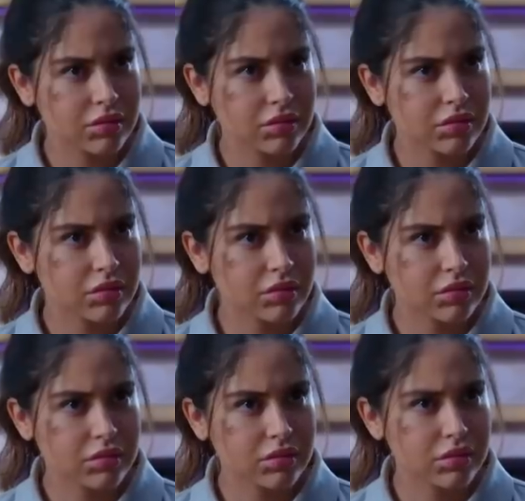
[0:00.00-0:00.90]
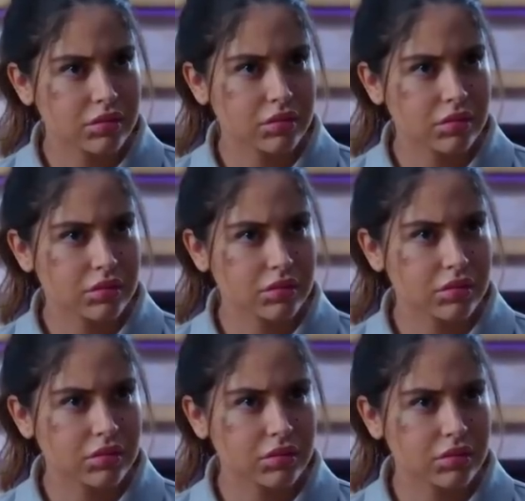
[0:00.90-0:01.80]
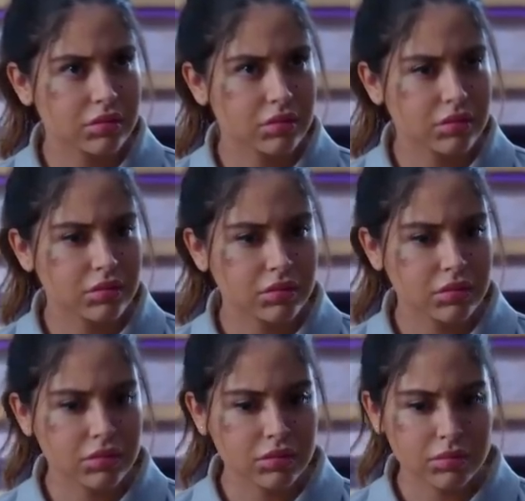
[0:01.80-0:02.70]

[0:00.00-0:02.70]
[no speech]